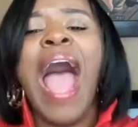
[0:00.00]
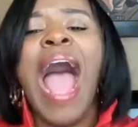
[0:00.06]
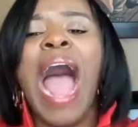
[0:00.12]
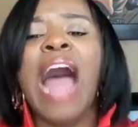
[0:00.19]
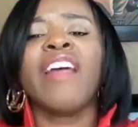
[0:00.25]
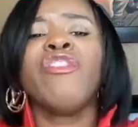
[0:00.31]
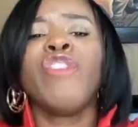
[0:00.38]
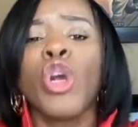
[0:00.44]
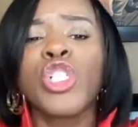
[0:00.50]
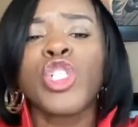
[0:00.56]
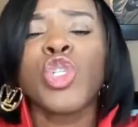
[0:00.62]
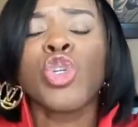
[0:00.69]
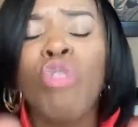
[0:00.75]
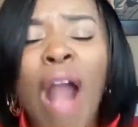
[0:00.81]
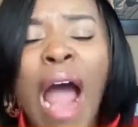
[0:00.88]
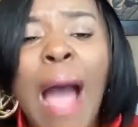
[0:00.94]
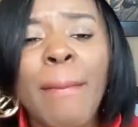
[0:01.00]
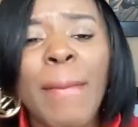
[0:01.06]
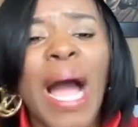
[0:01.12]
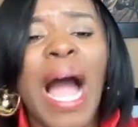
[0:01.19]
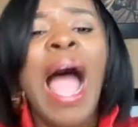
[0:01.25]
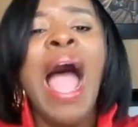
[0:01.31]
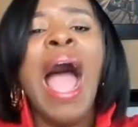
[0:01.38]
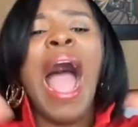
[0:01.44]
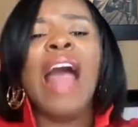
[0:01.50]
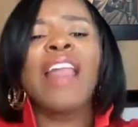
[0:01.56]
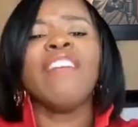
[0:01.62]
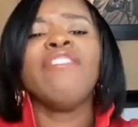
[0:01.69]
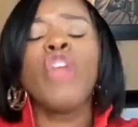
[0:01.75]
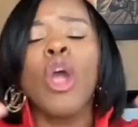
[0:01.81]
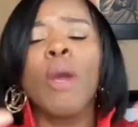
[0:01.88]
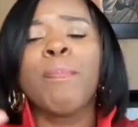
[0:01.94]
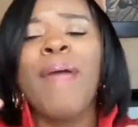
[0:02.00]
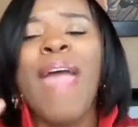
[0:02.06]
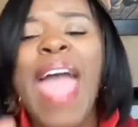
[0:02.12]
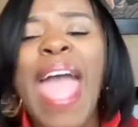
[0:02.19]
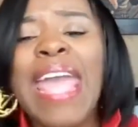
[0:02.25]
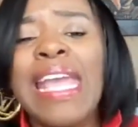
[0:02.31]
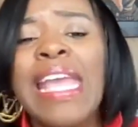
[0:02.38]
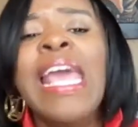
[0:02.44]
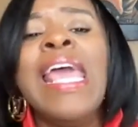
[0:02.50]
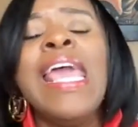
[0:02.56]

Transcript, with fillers: out of your trauma, out of your pain.